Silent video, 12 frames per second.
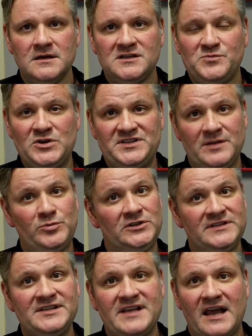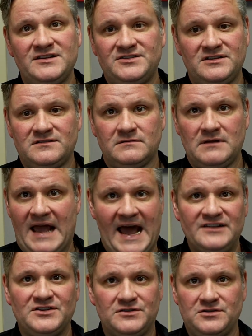it's pretty simple in this case. Just
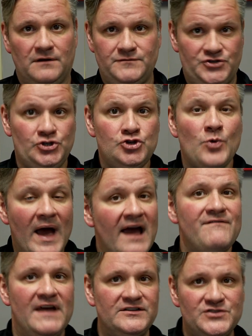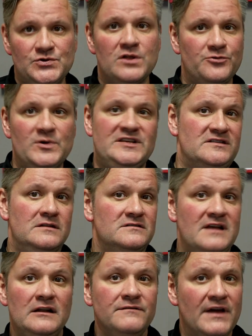ask yourself, do you have that 2 to 3
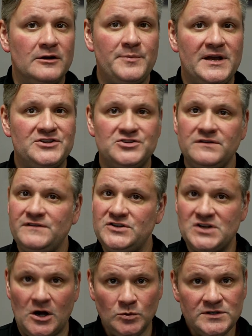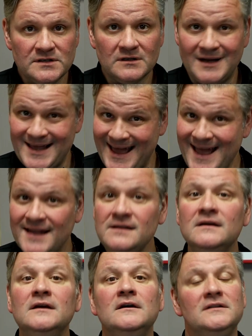sentence elevator pitch? And if you don't,
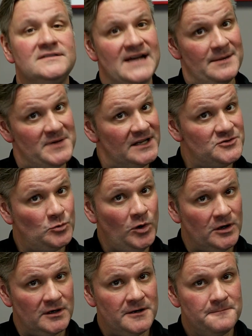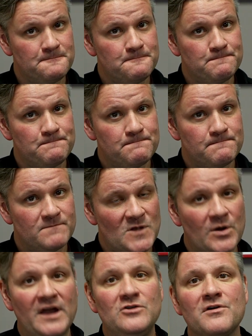again, time to get to work.
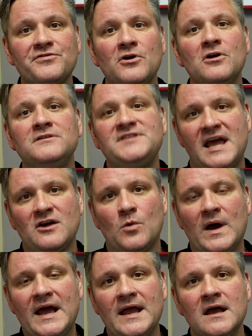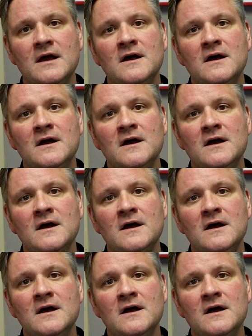Okay, your third takeaway: